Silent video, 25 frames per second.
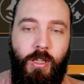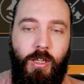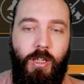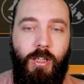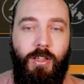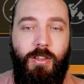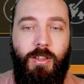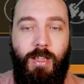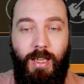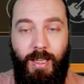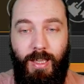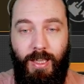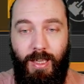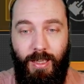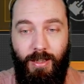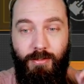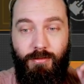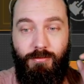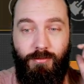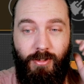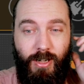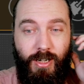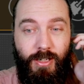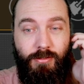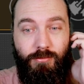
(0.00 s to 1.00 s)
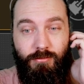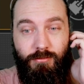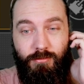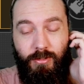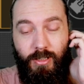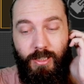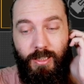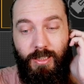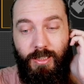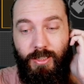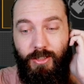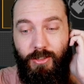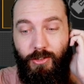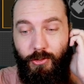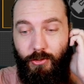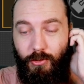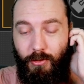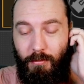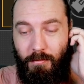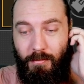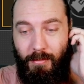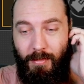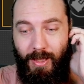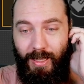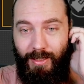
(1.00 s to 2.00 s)
The hit rate really
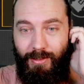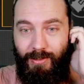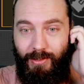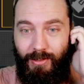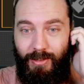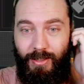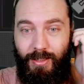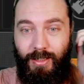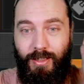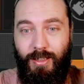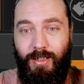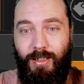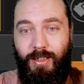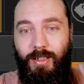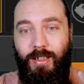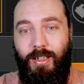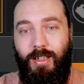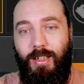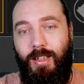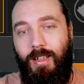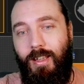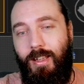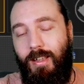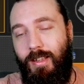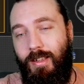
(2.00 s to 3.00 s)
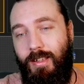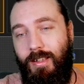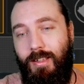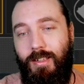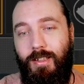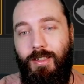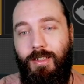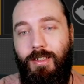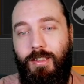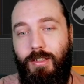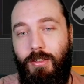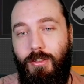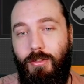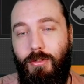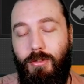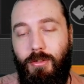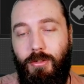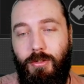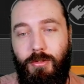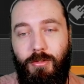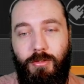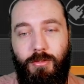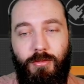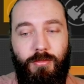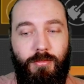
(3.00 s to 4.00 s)
doesn't matter here.
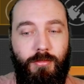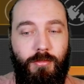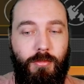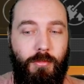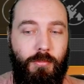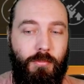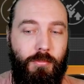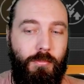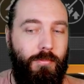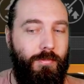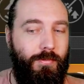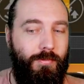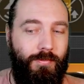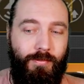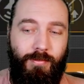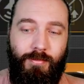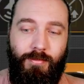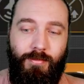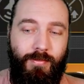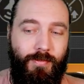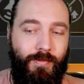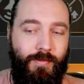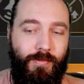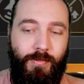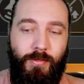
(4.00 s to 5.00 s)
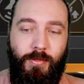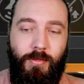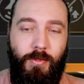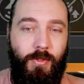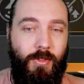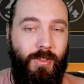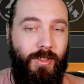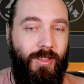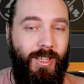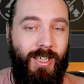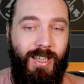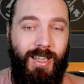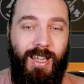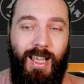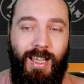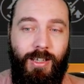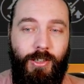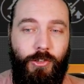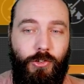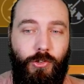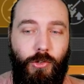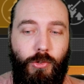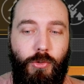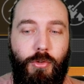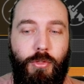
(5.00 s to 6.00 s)
The
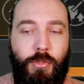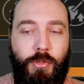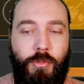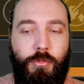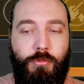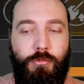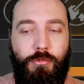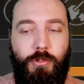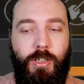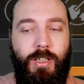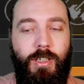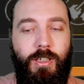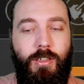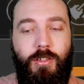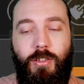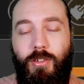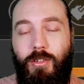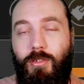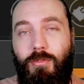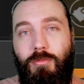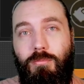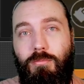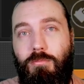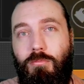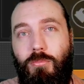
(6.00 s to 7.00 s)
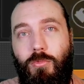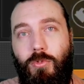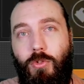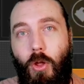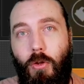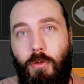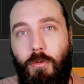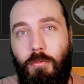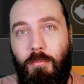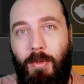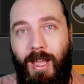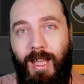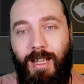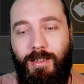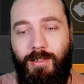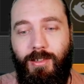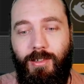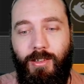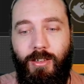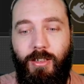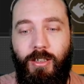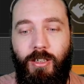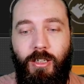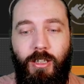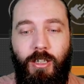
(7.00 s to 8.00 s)
last sort of 3 don't
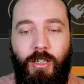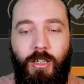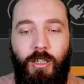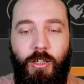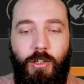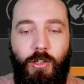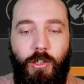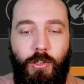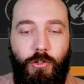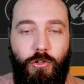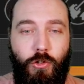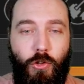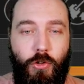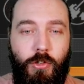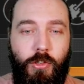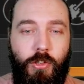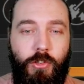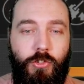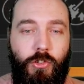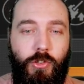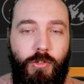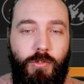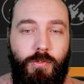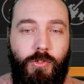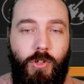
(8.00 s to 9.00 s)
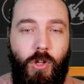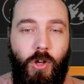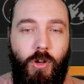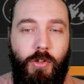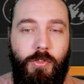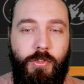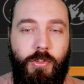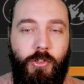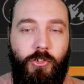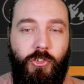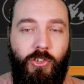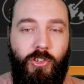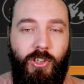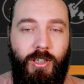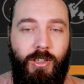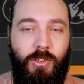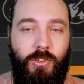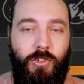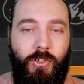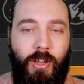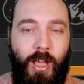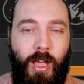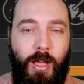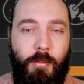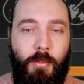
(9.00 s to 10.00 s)
matter. As long as you've got the
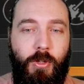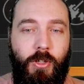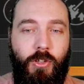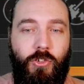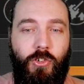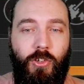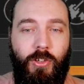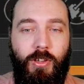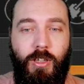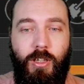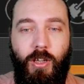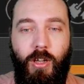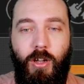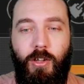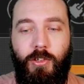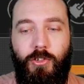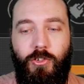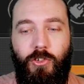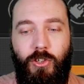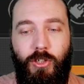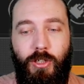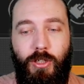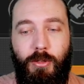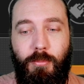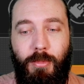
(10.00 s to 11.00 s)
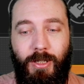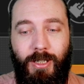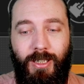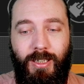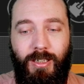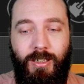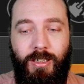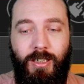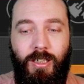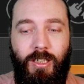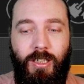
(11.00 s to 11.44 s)
siege damage in the RTB,